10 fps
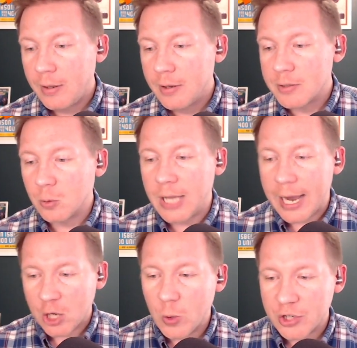So, a
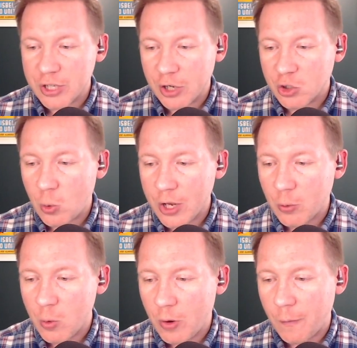lot of question here.
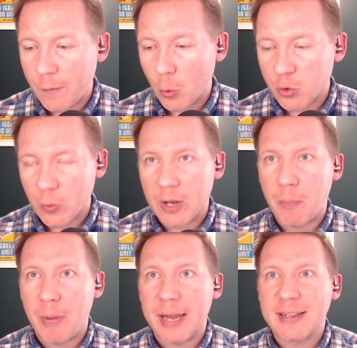2021
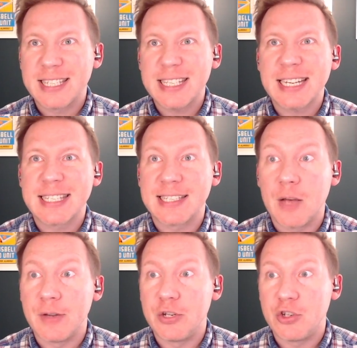4th-round pick,
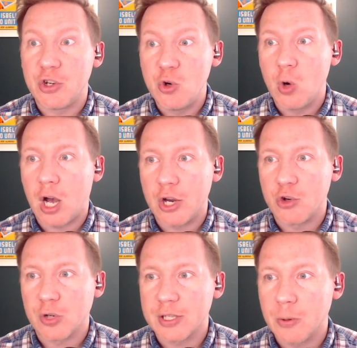6'7",
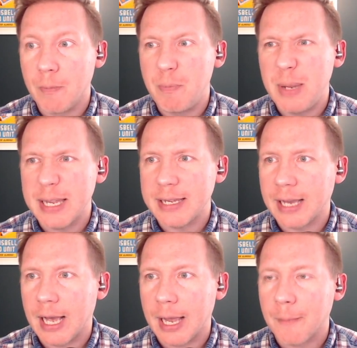200. So, big
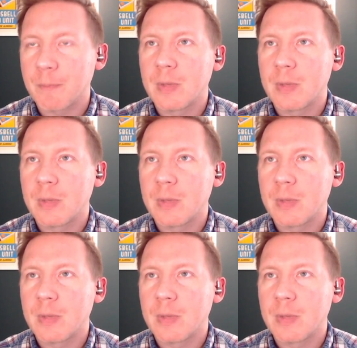guy.